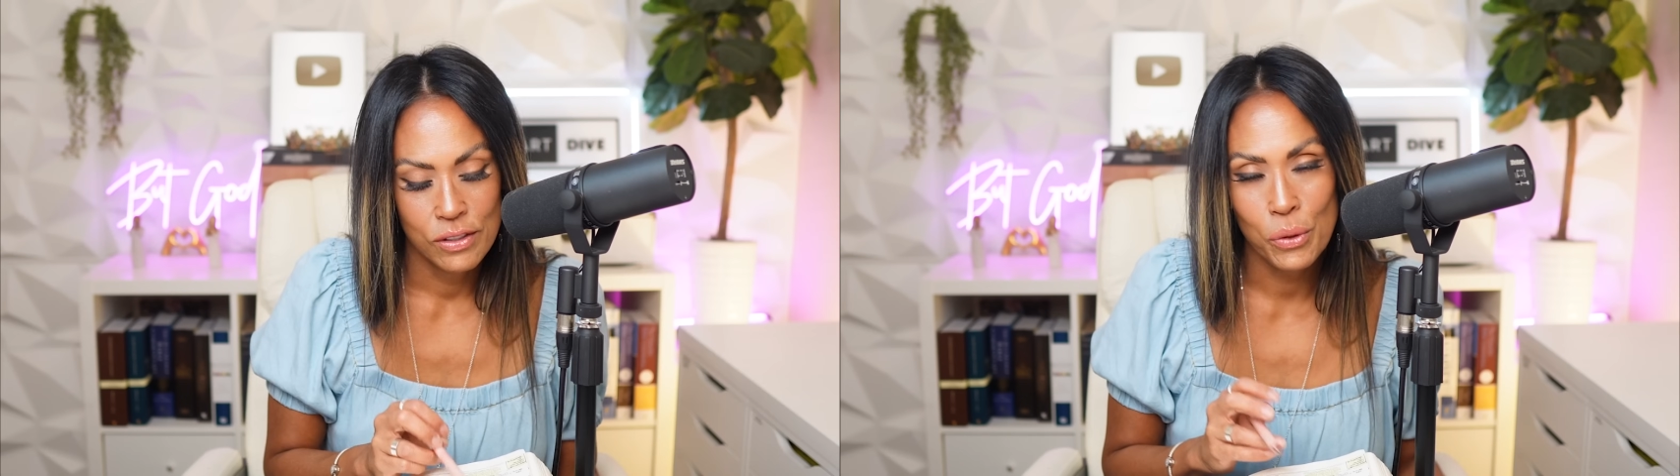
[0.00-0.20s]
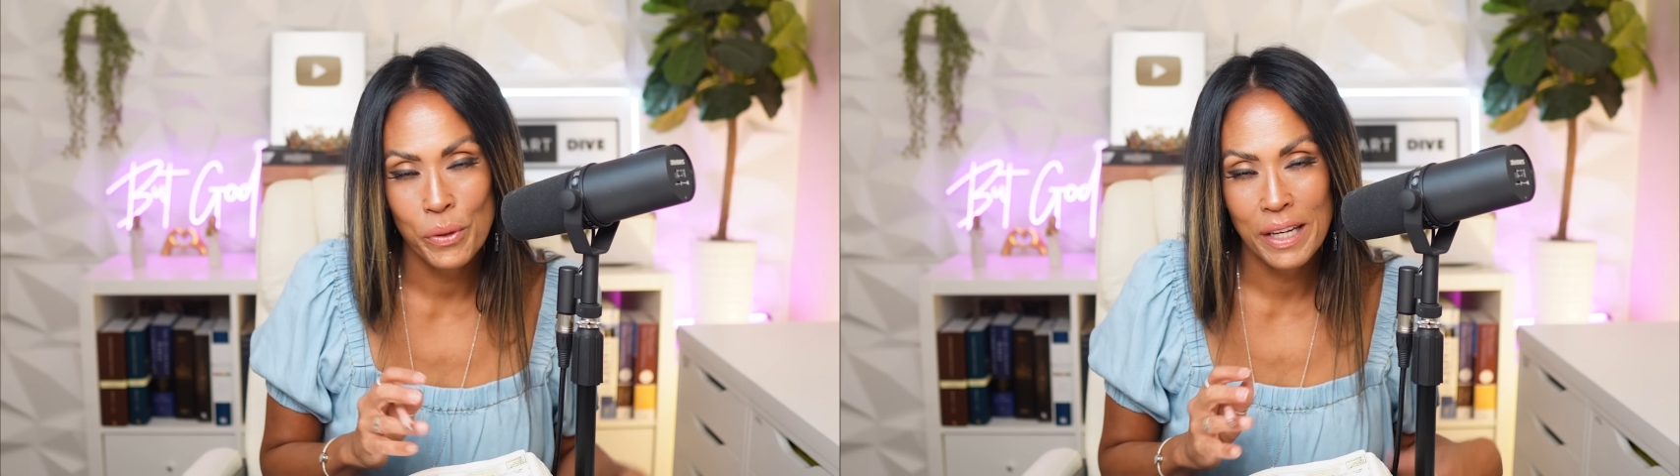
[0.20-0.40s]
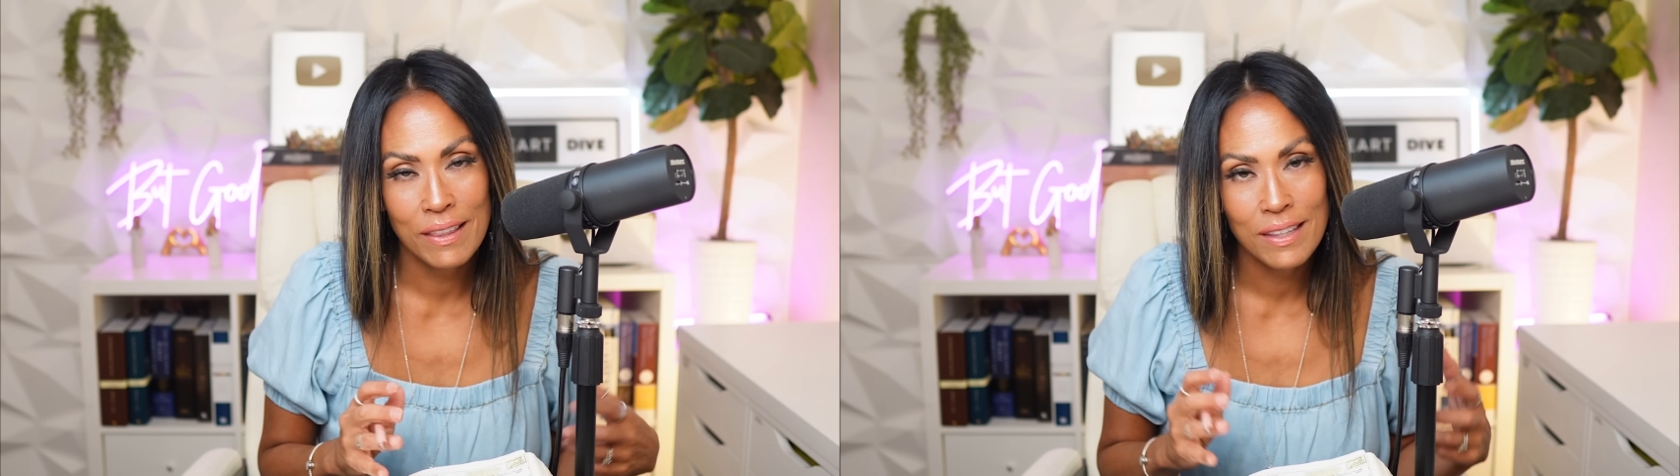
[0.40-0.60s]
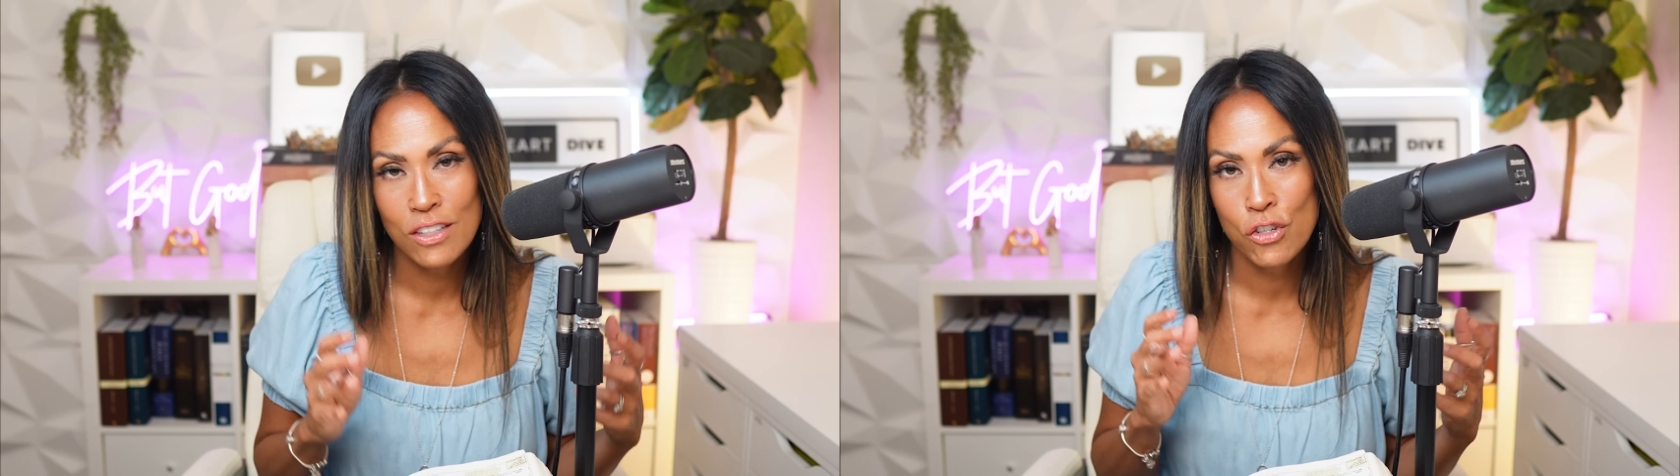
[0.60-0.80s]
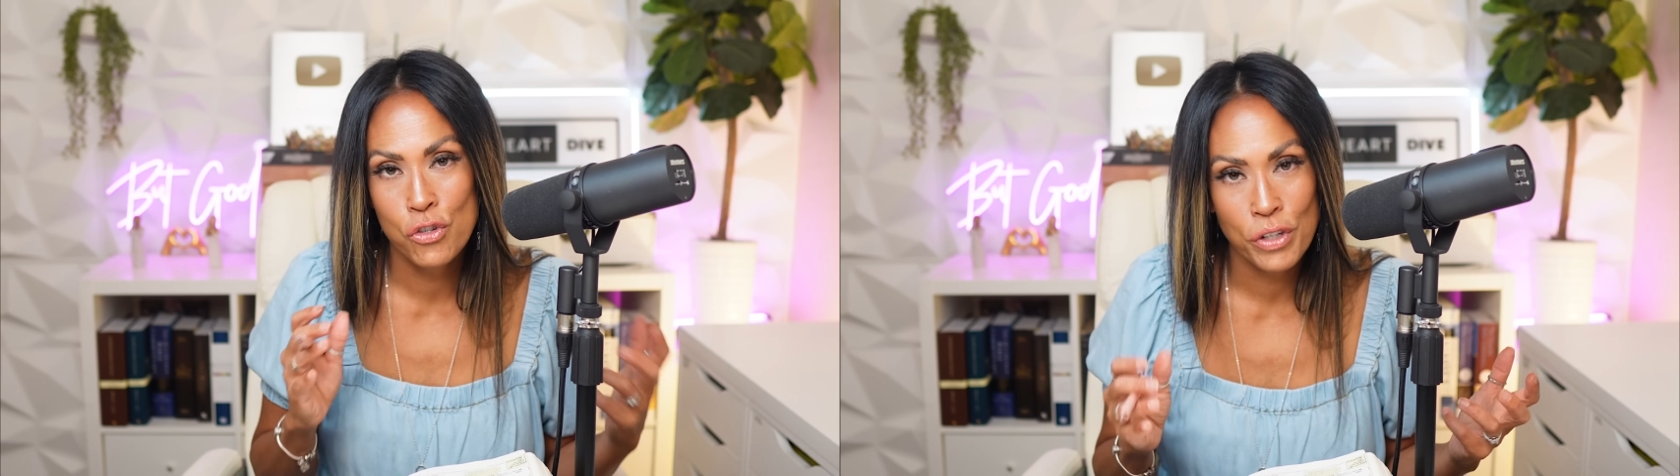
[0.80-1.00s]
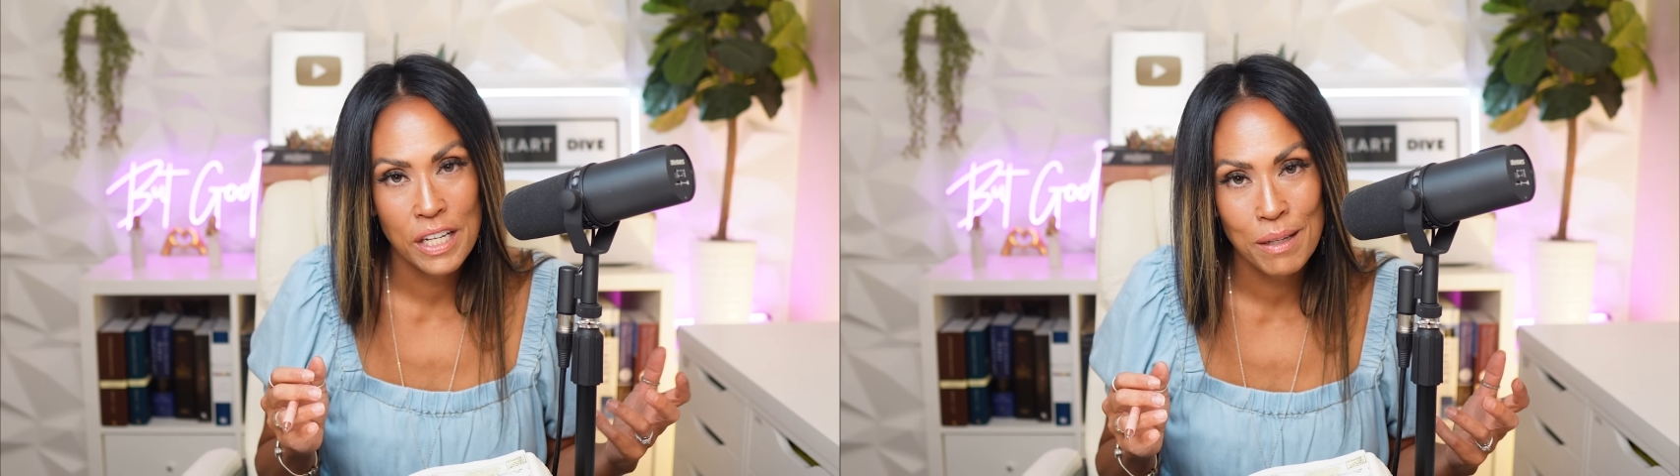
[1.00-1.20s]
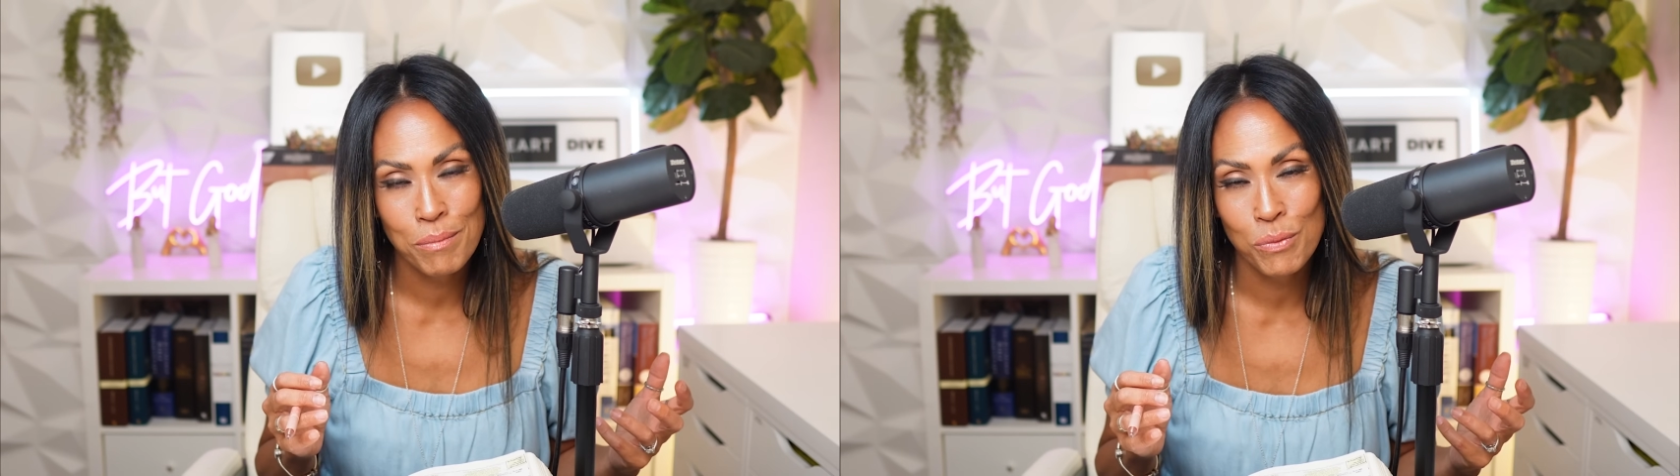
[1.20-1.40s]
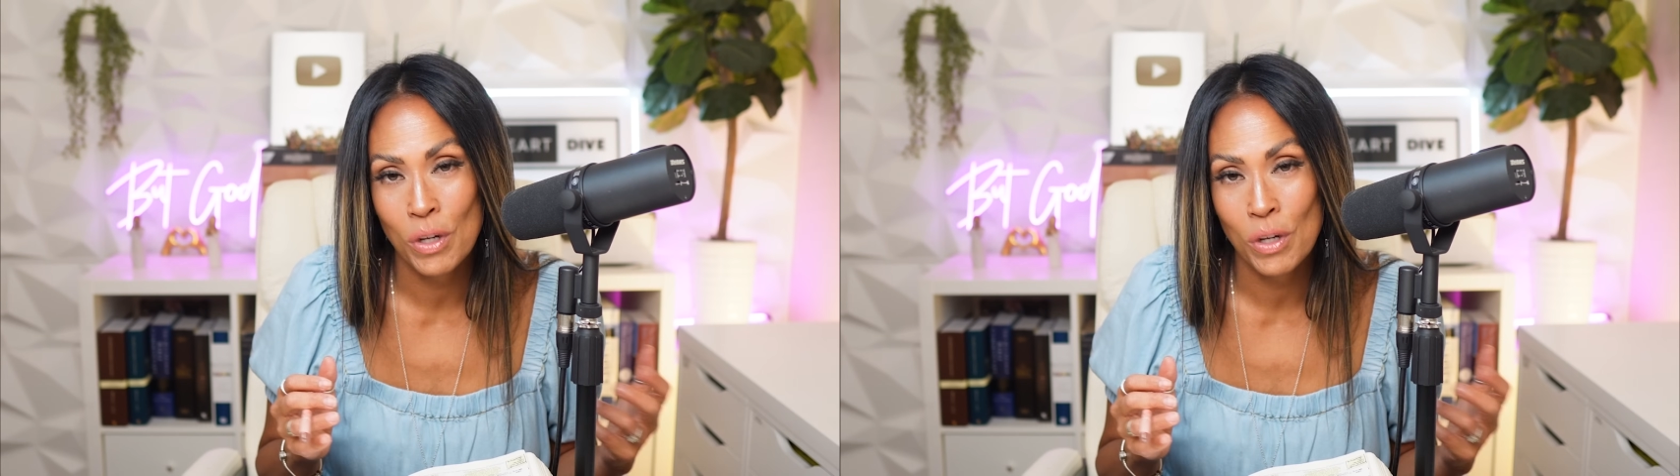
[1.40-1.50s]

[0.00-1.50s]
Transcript: So, in this dream,